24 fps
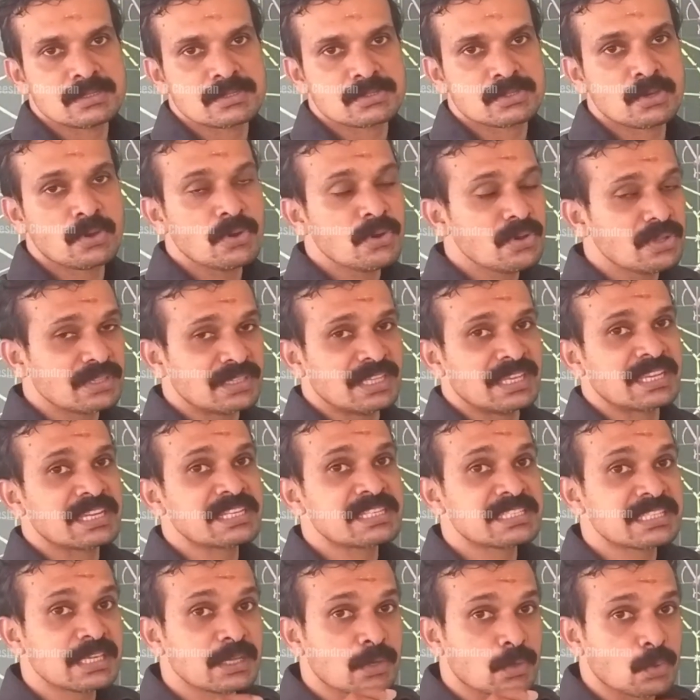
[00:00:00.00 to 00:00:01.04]
So there
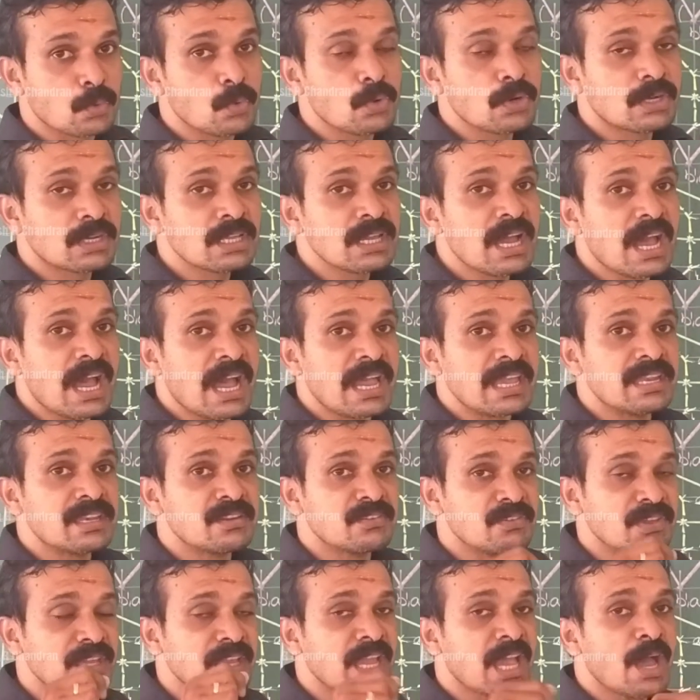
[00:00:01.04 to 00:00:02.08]
is a route
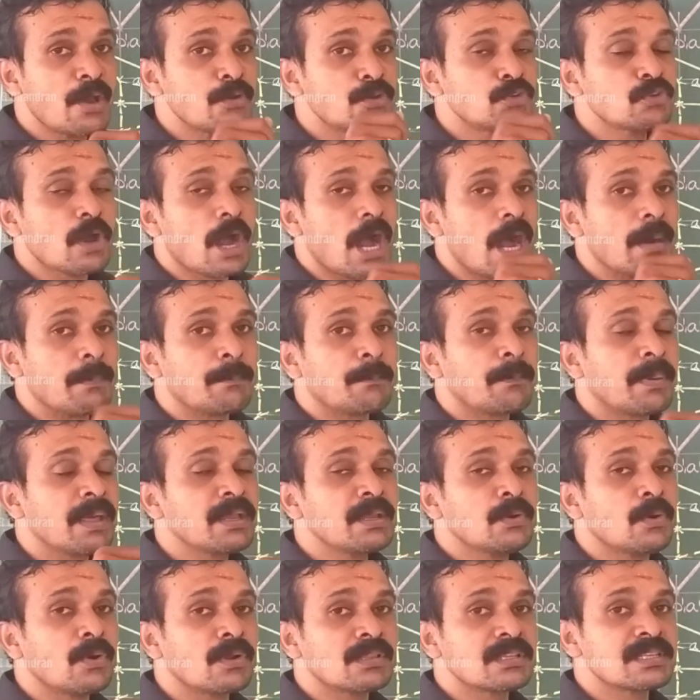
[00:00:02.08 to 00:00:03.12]
and we have to
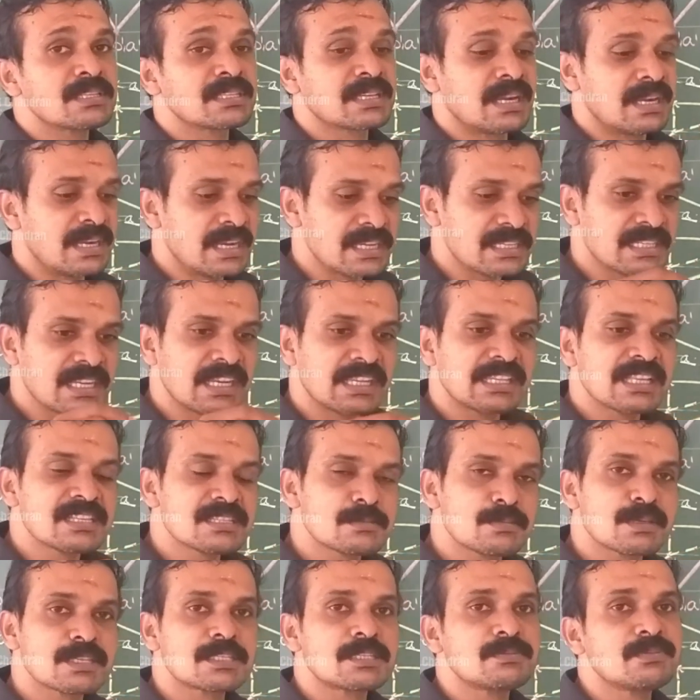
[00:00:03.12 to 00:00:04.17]
apply all these conditions in the
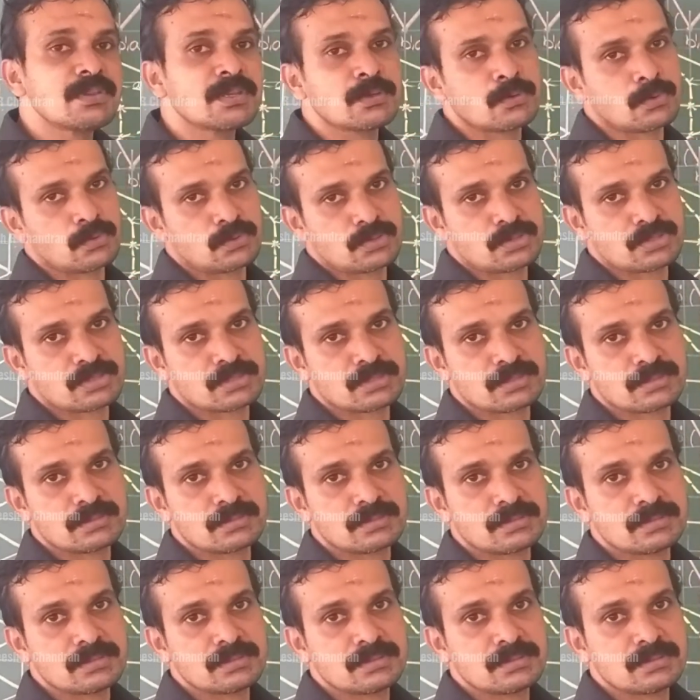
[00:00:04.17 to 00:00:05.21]
specific route.
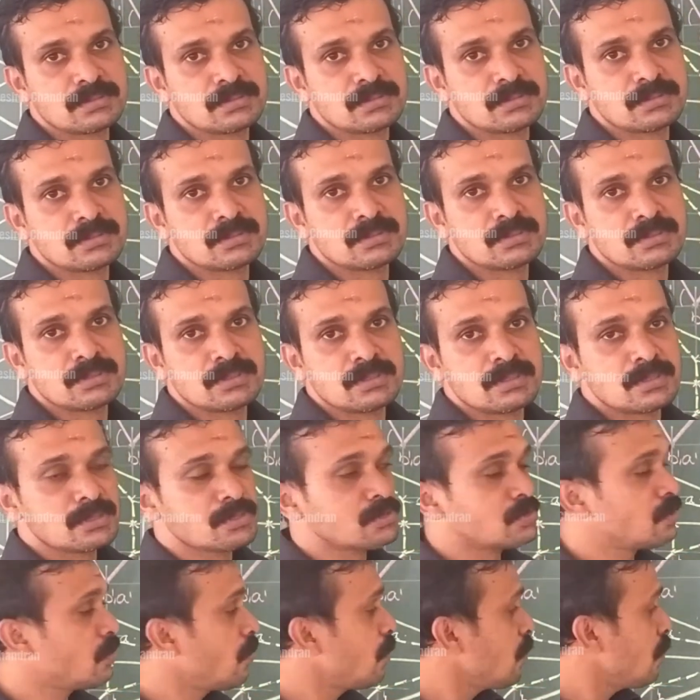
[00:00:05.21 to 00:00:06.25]

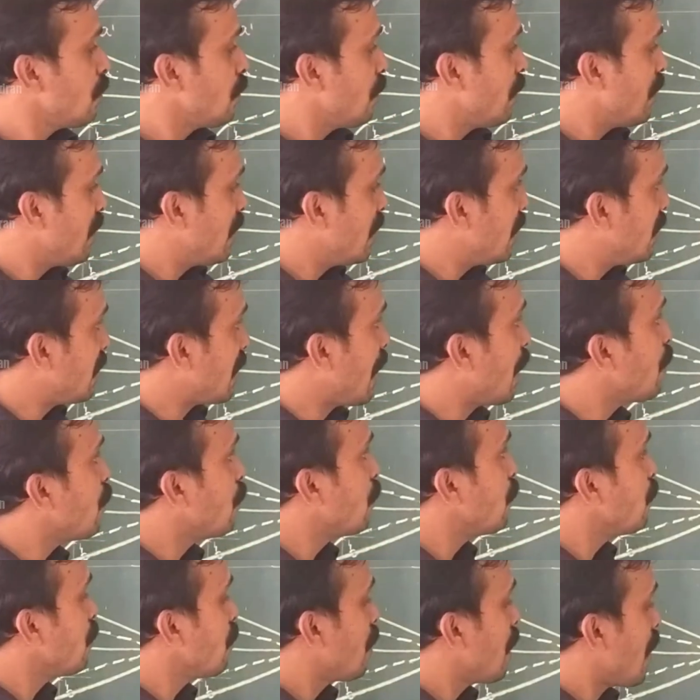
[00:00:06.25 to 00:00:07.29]
So now
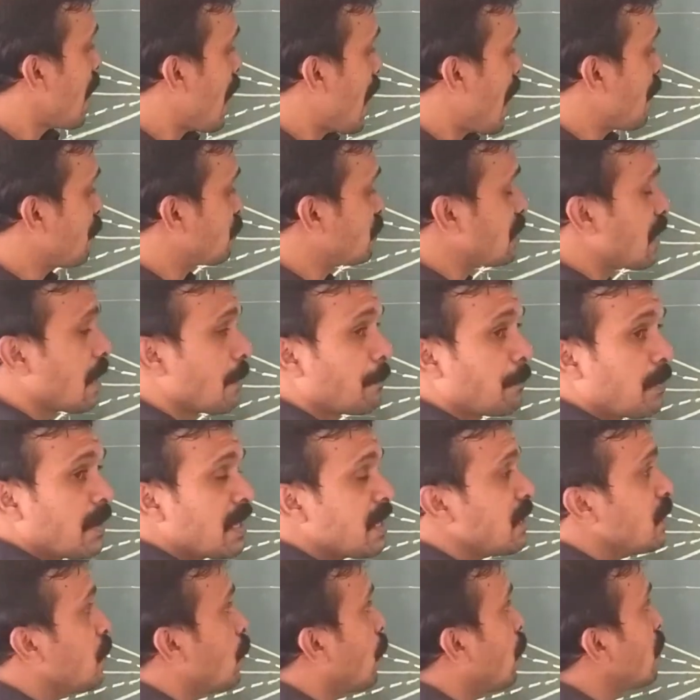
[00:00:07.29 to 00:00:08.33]
after
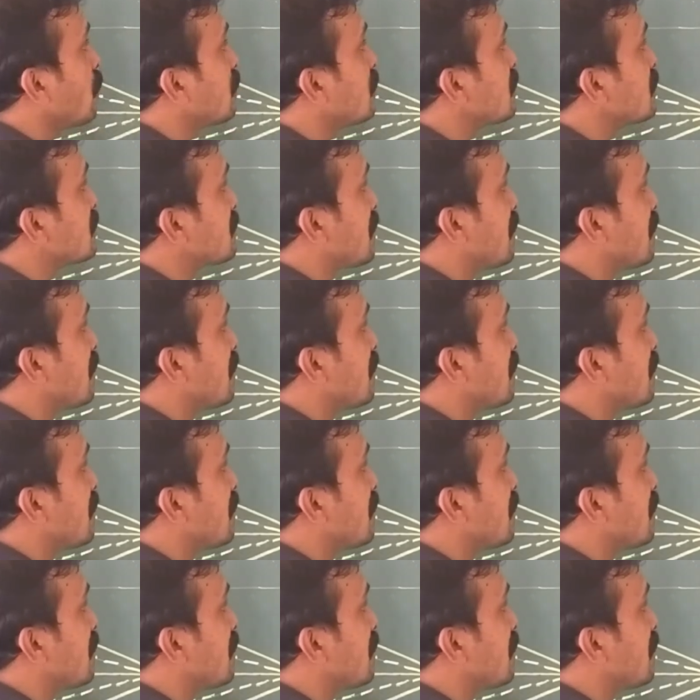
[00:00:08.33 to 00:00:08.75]
applying all these